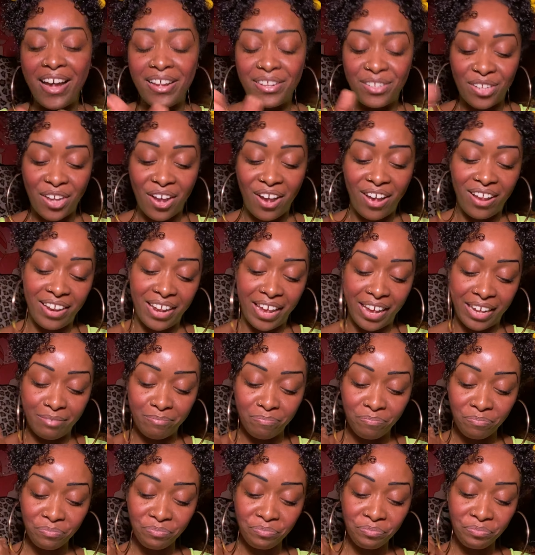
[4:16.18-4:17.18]

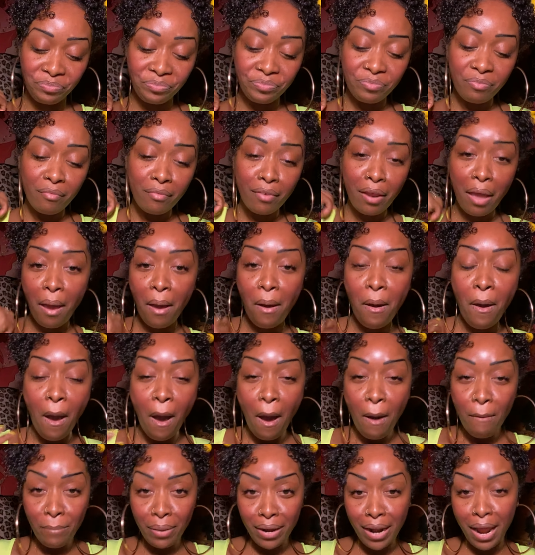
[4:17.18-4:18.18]
darling.
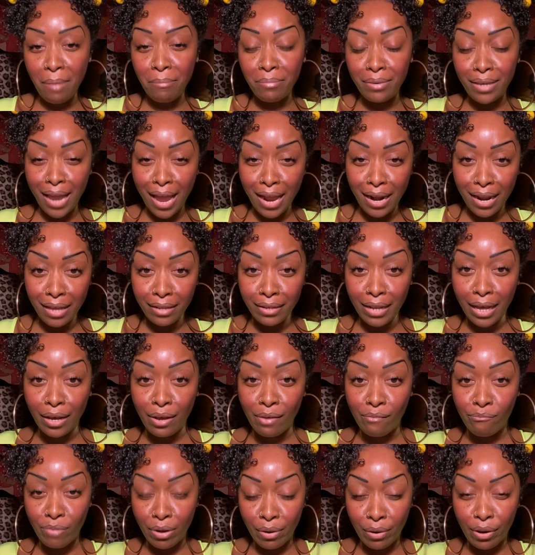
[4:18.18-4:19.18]
But I'm getting like
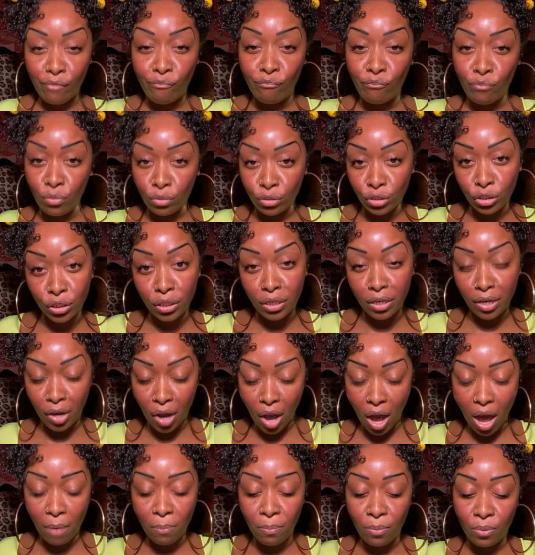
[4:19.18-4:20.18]
a very fortunate
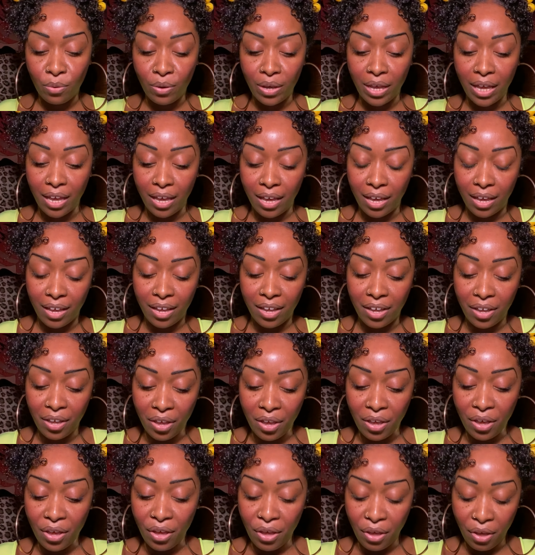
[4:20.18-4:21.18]
couple here.
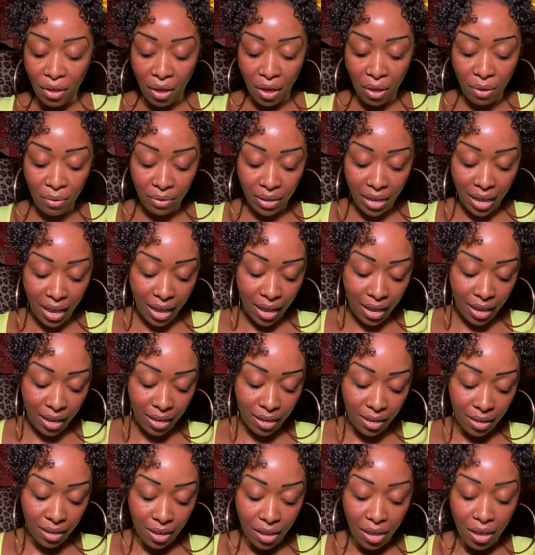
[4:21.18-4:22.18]

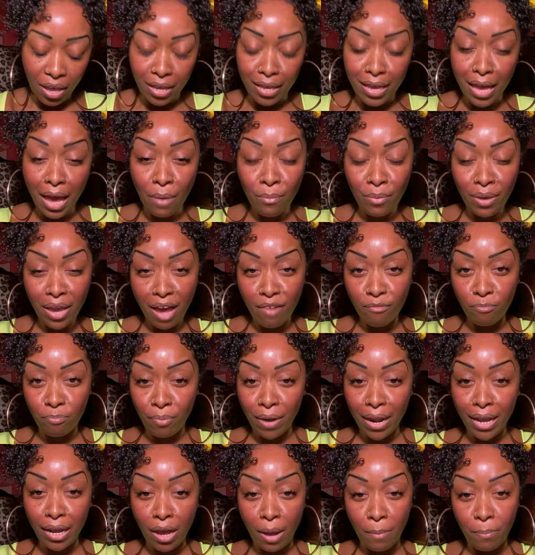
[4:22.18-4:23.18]
Okay. Yeah, we have
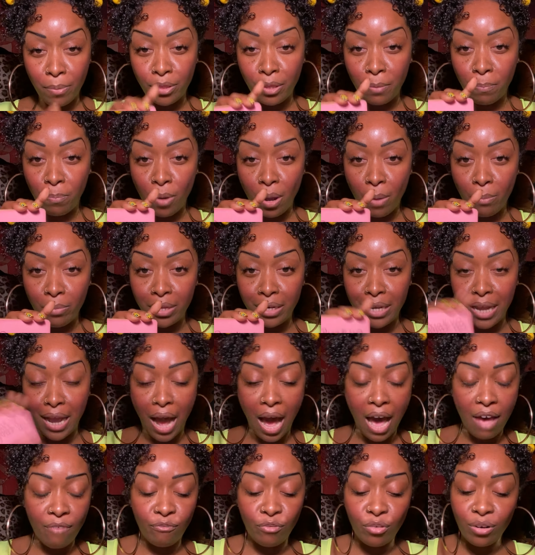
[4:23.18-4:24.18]
breakup at the bottom of the deck.
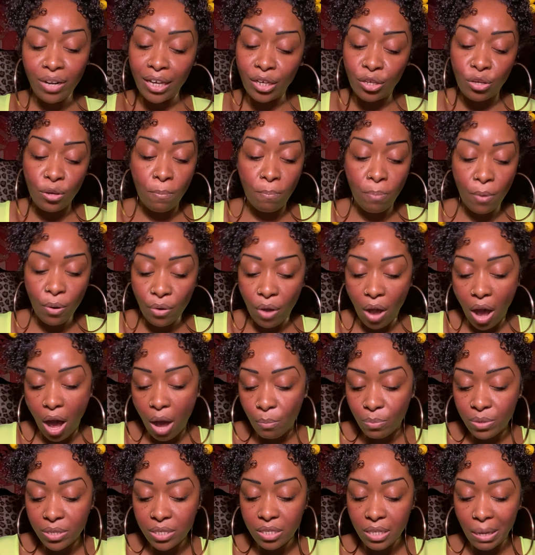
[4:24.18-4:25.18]
I feel like you broke
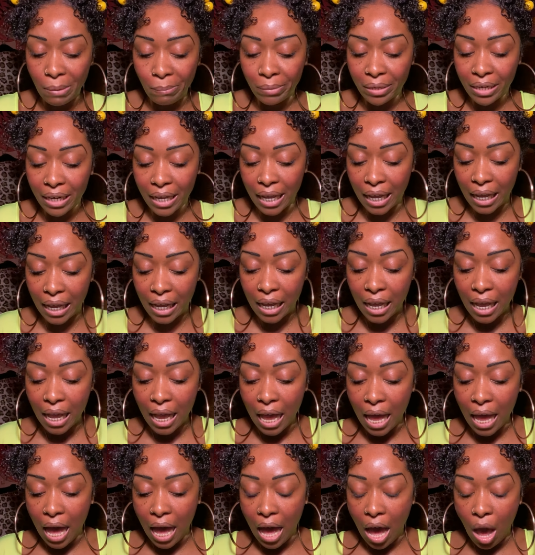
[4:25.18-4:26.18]
up with somebody
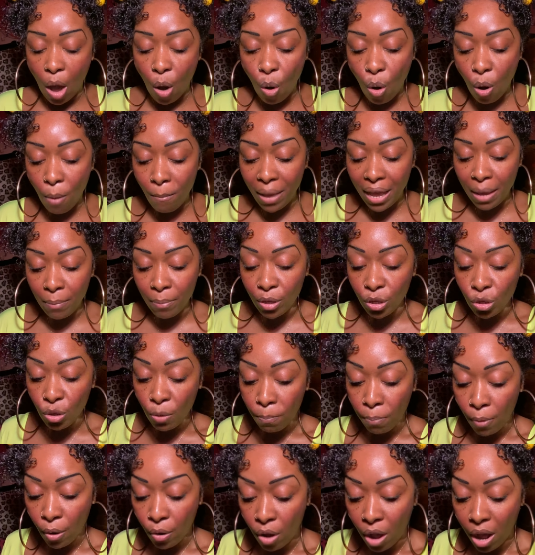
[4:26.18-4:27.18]
or maybe you
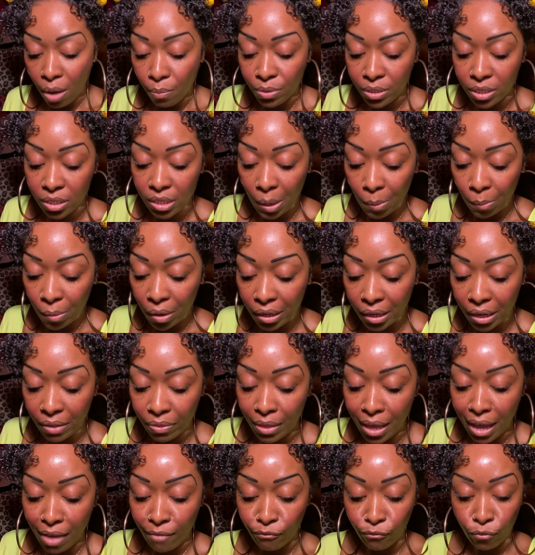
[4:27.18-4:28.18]
broke up with someone and
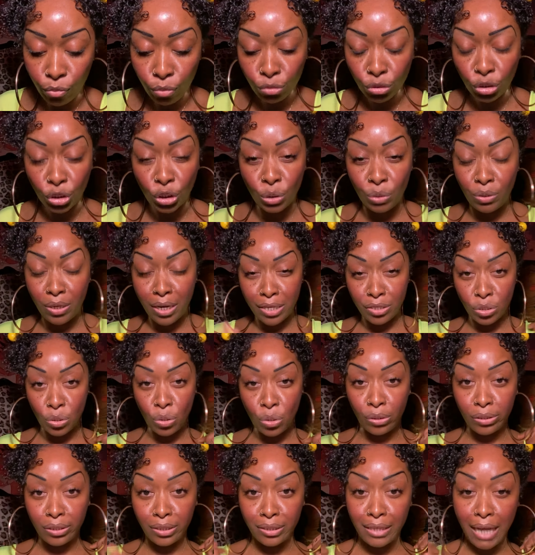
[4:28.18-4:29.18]
their fortune has
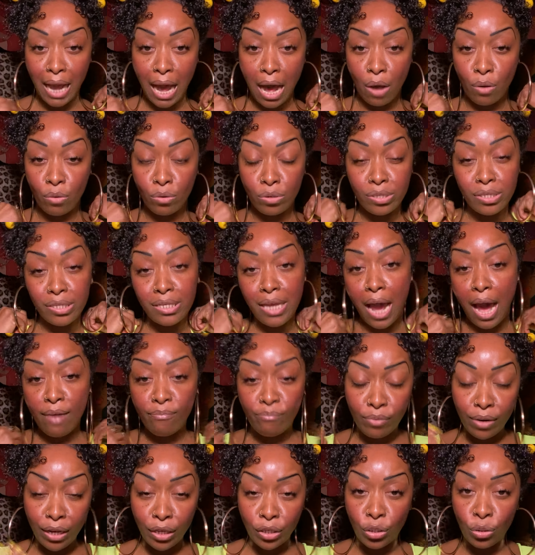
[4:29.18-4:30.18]
gone down. Because, yeah, I
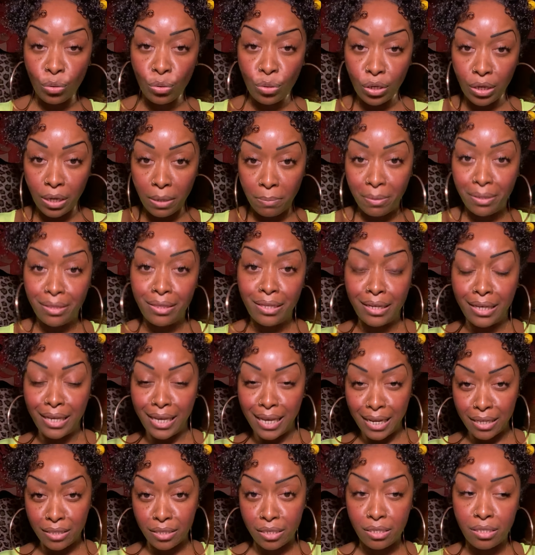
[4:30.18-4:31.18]
feel like you could have been the
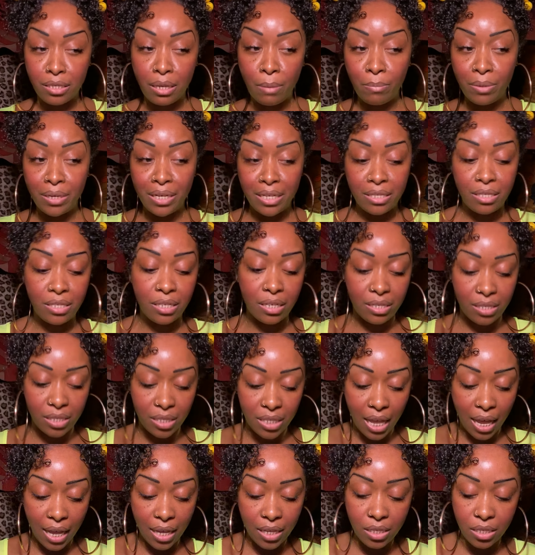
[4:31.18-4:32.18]
key to somebody's
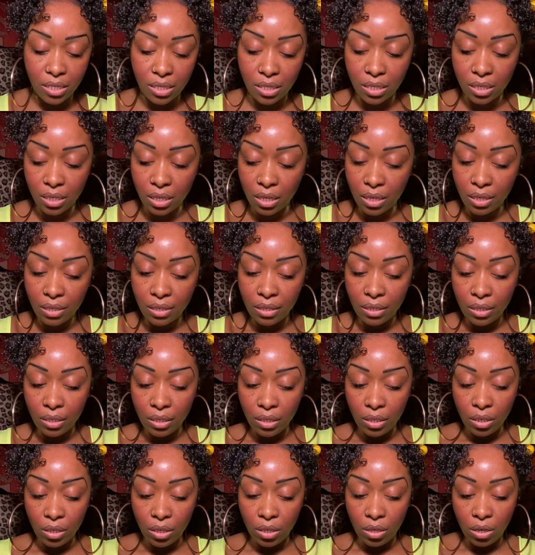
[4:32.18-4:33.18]
success.
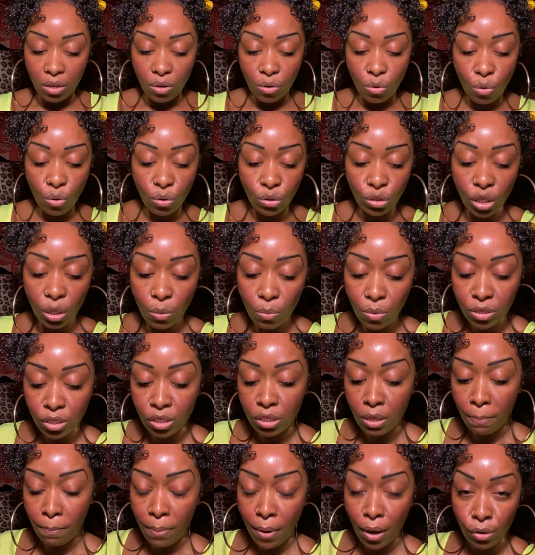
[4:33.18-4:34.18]
Or you were
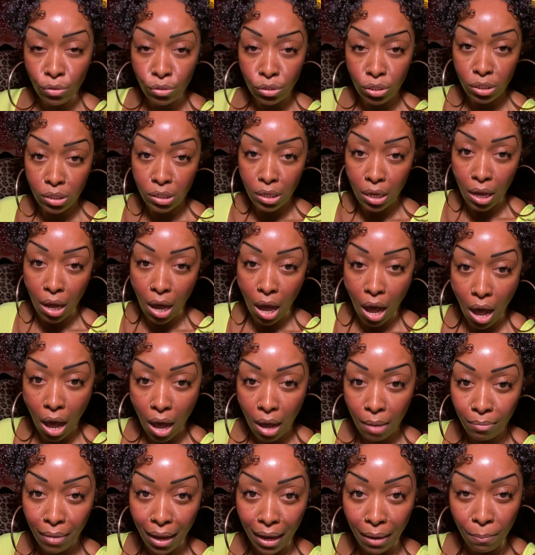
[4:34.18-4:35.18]
supposed to,
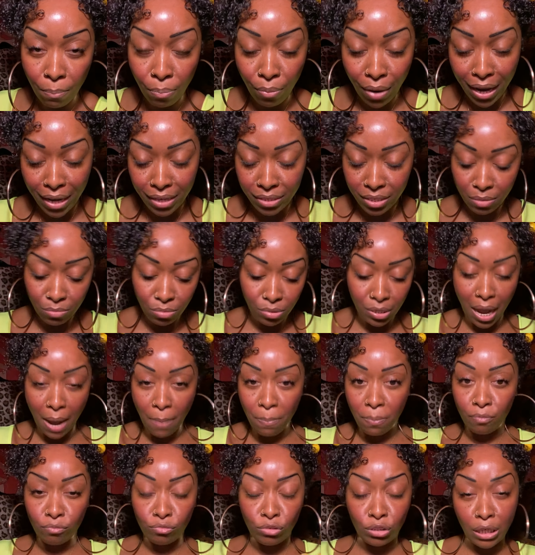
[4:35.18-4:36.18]
um, like, break some
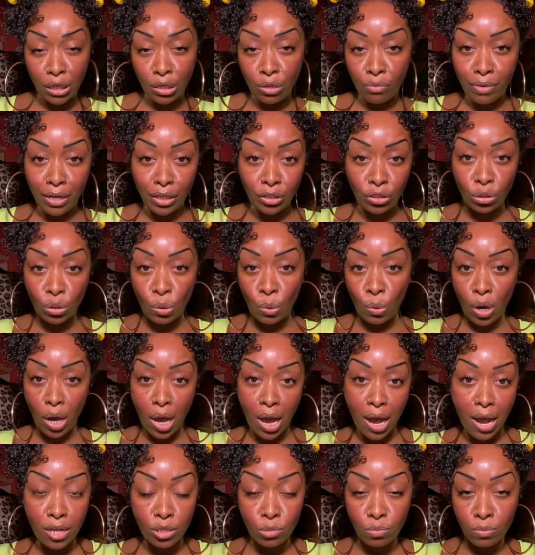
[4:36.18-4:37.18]
type of generational
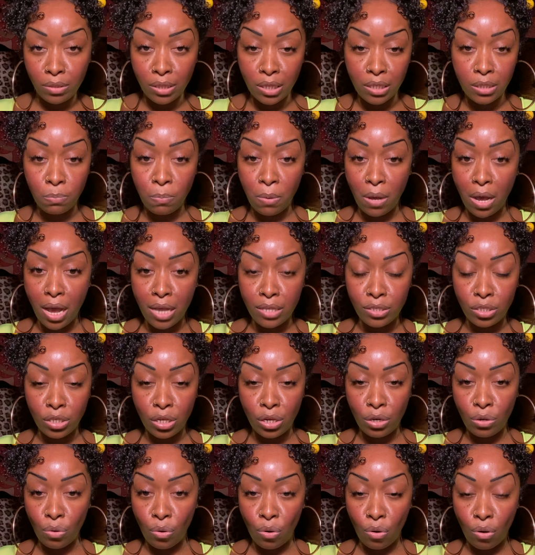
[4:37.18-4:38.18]
curse with this
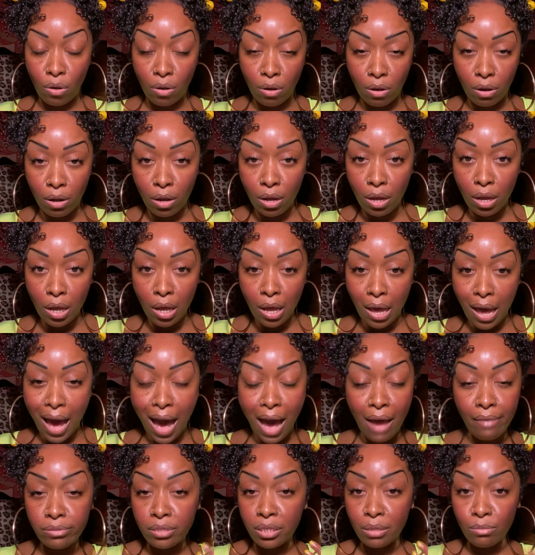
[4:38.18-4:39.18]
person or
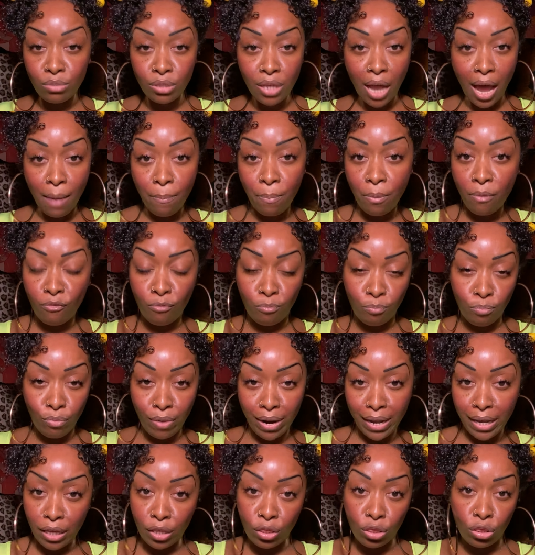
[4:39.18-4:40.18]
have some type of
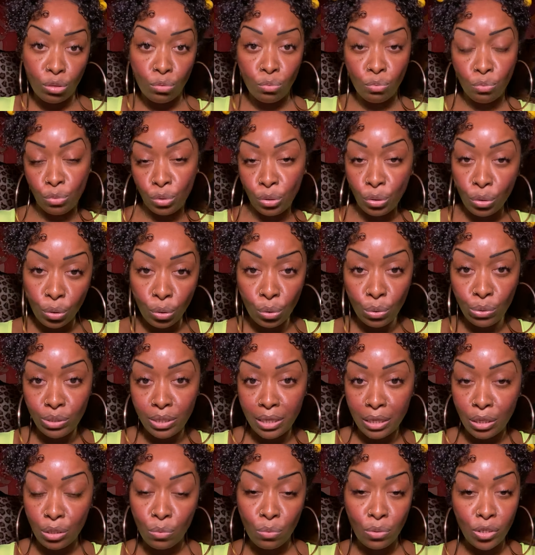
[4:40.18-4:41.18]
breakthrough.
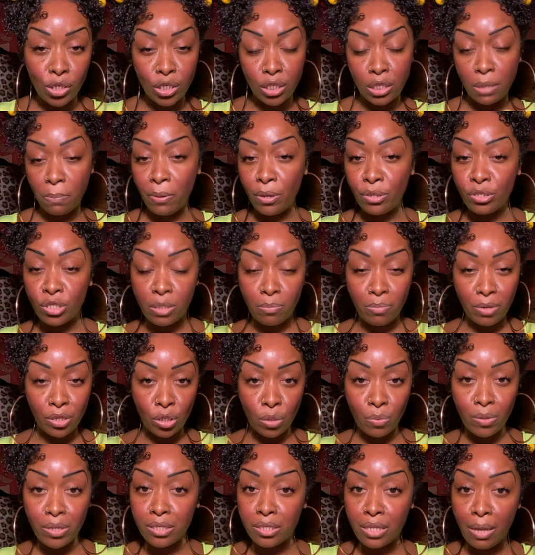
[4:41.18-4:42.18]
You were just supposed to be
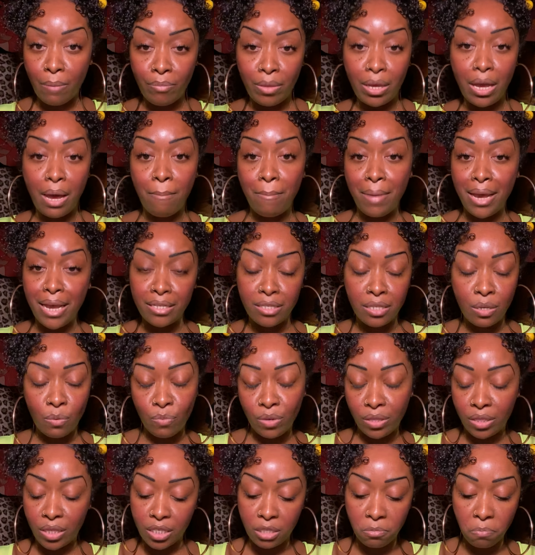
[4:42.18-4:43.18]
doing something amazing
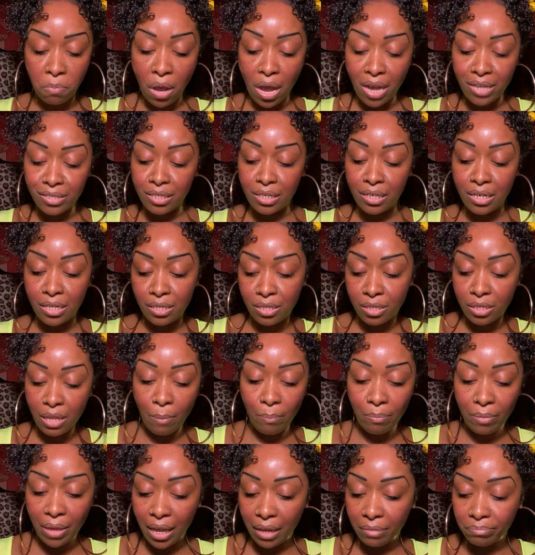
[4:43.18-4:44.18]
with this person and
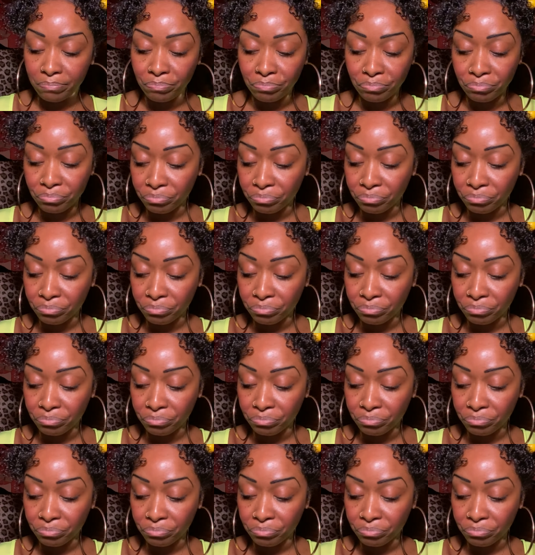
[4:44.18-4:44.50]
something